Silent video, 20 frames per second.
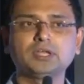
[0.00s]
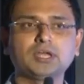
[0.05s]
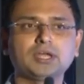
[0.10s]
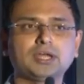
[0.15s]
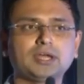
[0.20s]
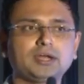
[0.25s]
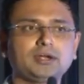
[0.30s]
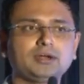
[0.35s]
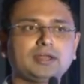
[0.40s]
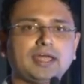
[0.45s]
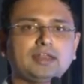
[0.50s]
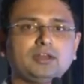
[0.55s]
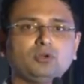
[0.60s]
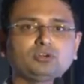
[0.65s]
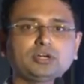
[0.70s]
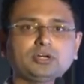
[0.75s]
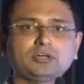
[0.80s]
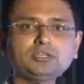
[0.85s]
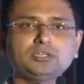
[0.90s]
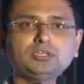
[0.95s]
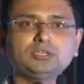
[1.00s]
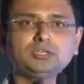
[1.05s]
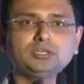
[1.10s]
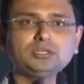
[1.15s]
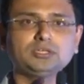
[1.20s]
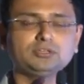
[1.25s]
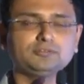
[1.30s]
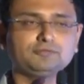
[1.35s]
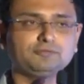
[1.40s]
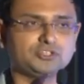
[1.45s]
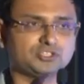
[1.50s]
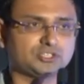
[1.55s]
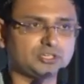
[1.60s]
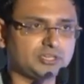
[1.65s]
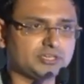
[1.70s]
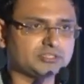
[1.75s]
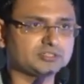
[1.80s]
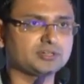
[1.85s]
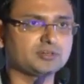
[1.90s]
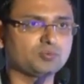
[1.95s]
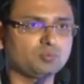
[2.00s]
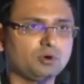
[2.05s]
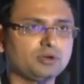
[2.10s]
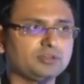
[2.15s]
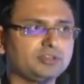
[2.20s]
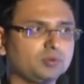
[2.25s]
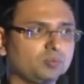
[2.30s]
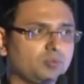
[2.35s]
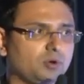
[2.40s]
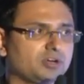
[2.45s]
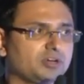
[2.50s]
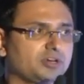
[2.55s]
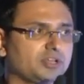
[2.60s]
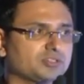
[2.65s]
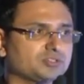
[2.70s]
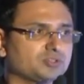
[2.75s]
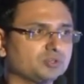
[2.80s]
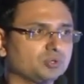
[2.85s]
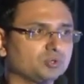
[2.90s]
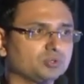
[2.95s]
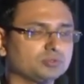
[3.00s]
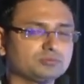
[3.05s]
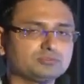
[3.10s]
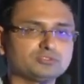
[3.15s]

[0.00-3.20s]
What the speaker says: And I looked at the feature list and what they wanted us to do.